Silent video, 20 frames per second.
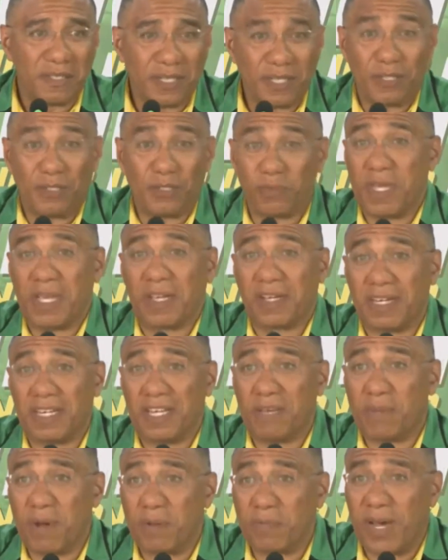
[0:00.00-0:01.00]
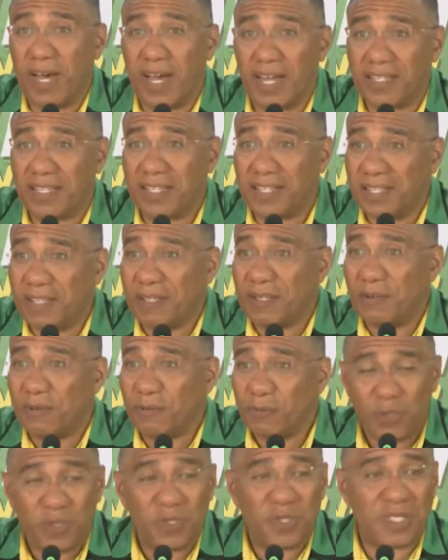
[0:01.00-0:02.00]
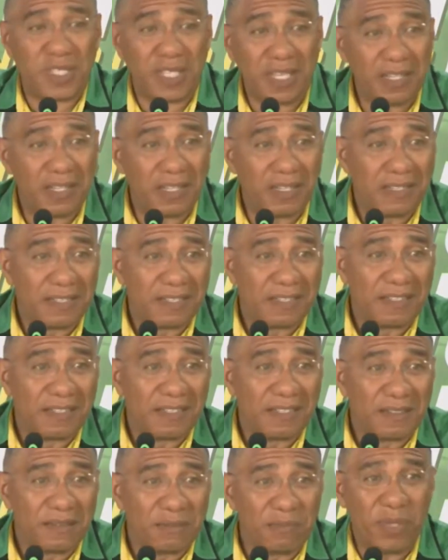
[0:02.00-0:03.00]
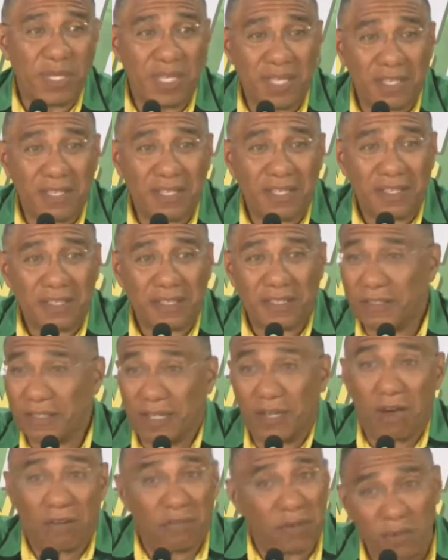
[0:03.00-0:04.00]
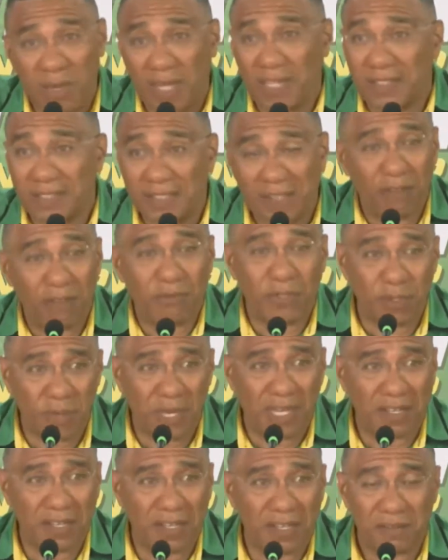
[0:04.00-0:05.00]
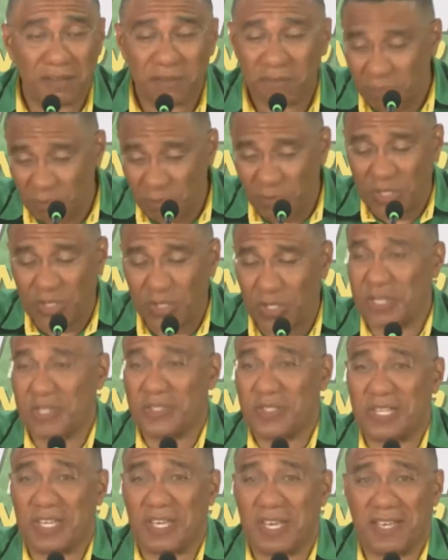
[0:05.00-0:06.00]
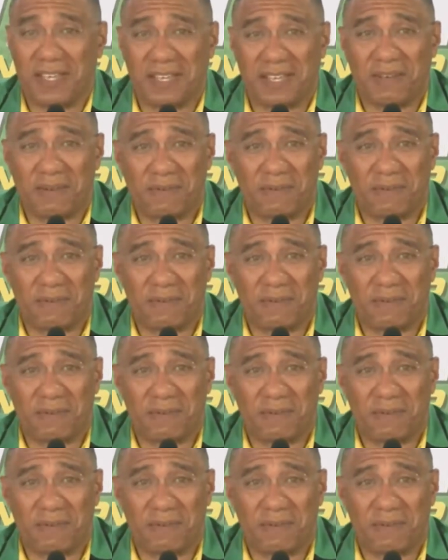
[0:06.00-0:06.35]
the Jamaica Labour Party would still be the government of Jamaica, which is the,